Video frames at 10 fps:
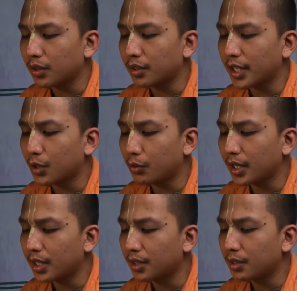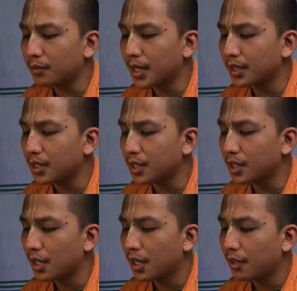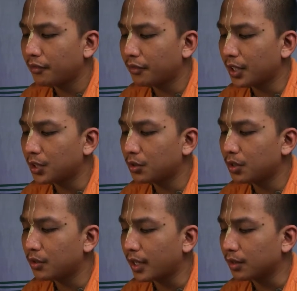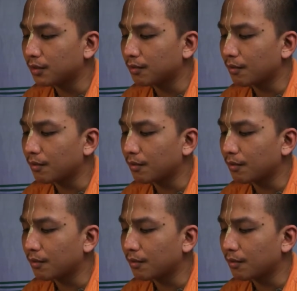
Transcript: decorating their bodies fell to the ground,